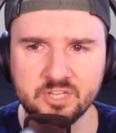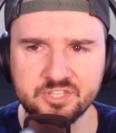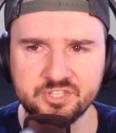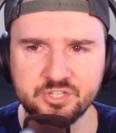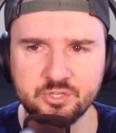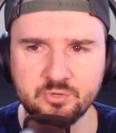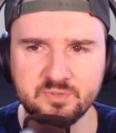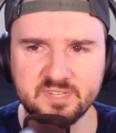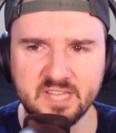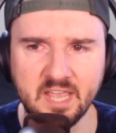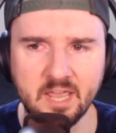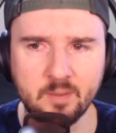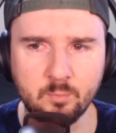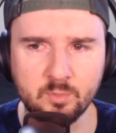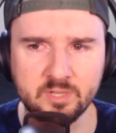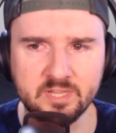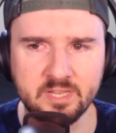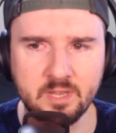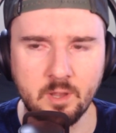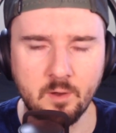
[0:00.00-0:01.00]
210 with
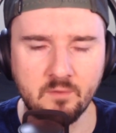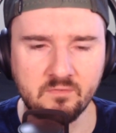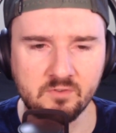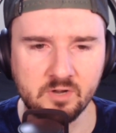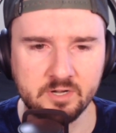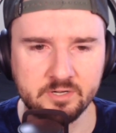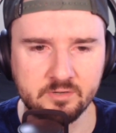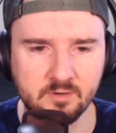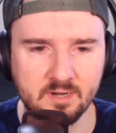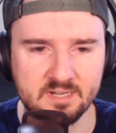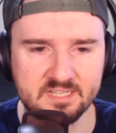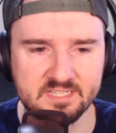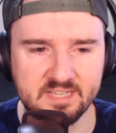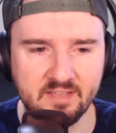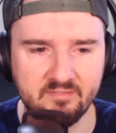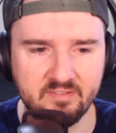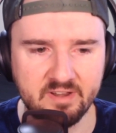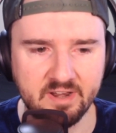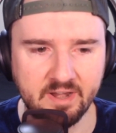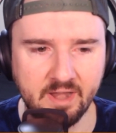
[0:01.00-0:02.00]
the over under at
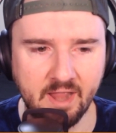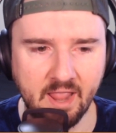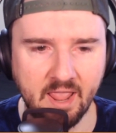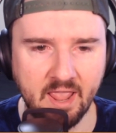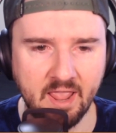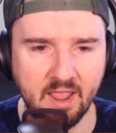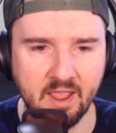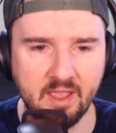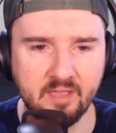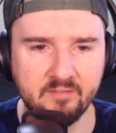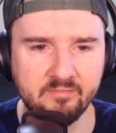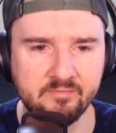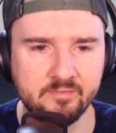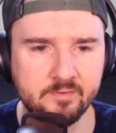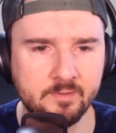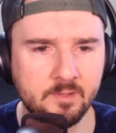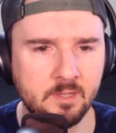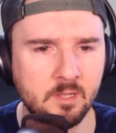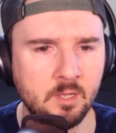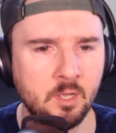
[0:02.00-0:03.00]
7.5.
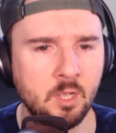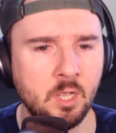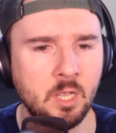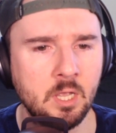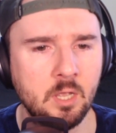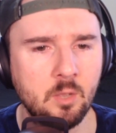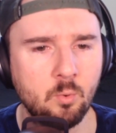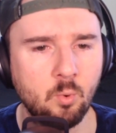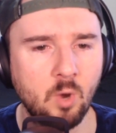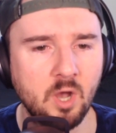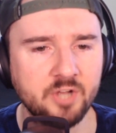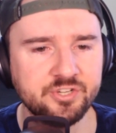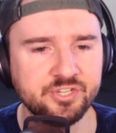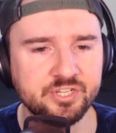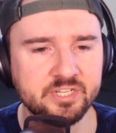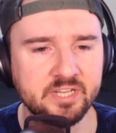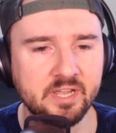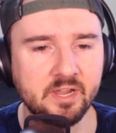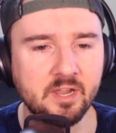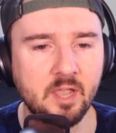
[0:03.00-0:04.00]

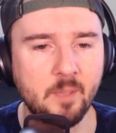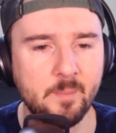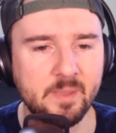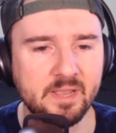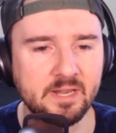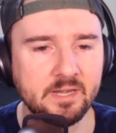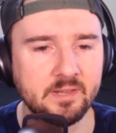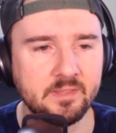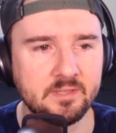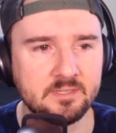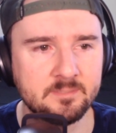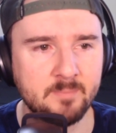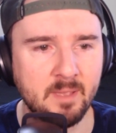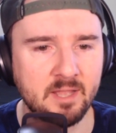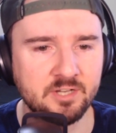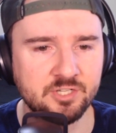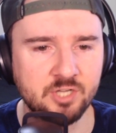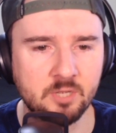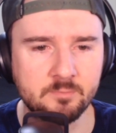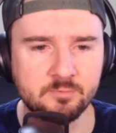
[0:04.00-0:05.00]
Washington coming into this
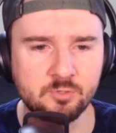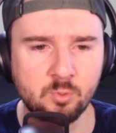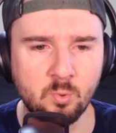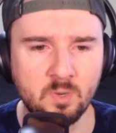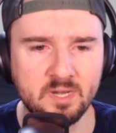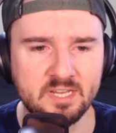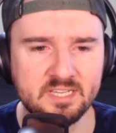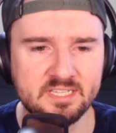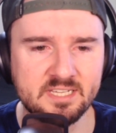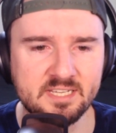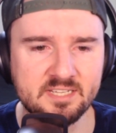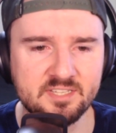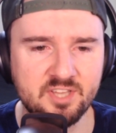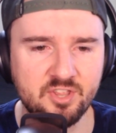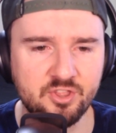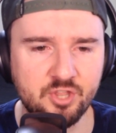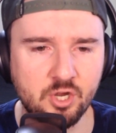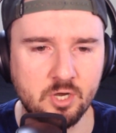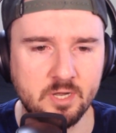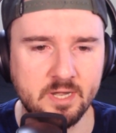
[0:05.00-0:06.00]
matchup 26 and
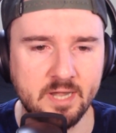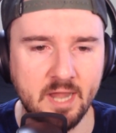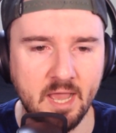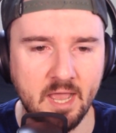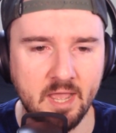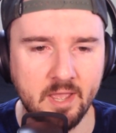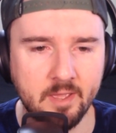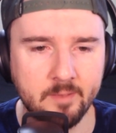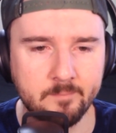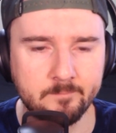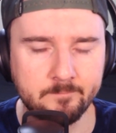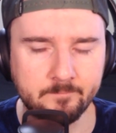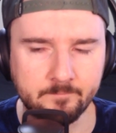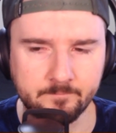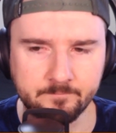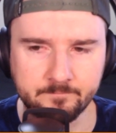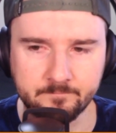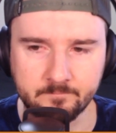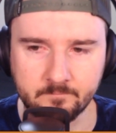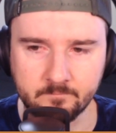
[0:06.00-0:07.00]
39.
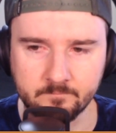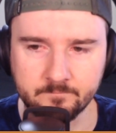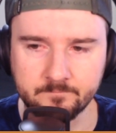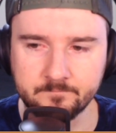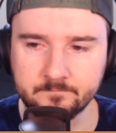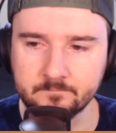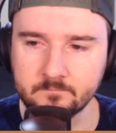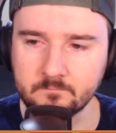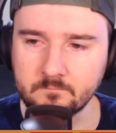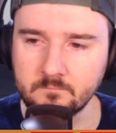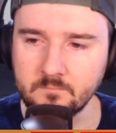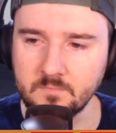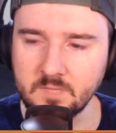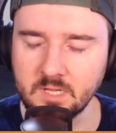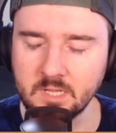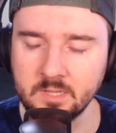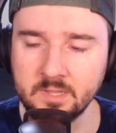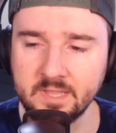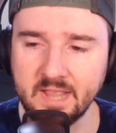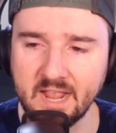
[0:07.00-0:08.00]

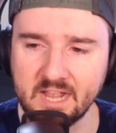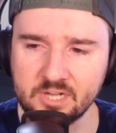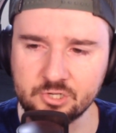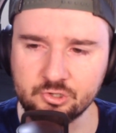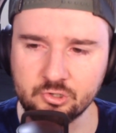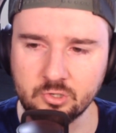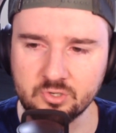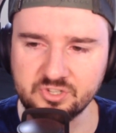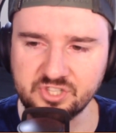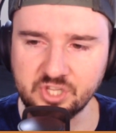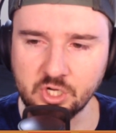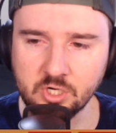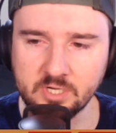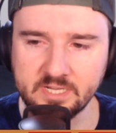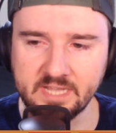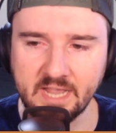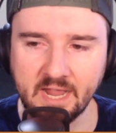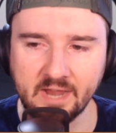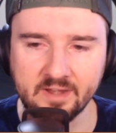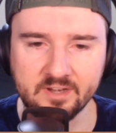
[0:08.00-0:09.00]
The Astros
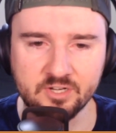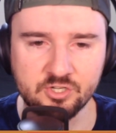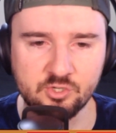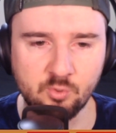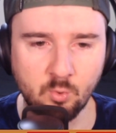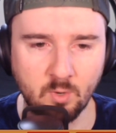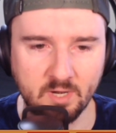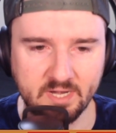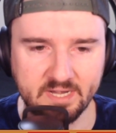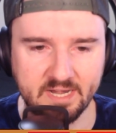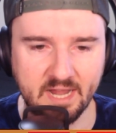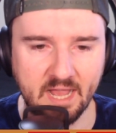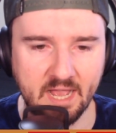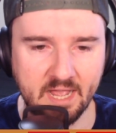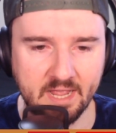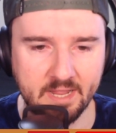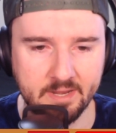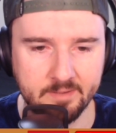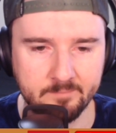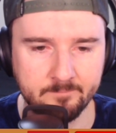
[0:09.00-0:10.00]
38 and
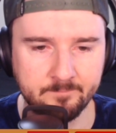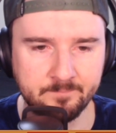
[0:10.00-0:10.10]
29.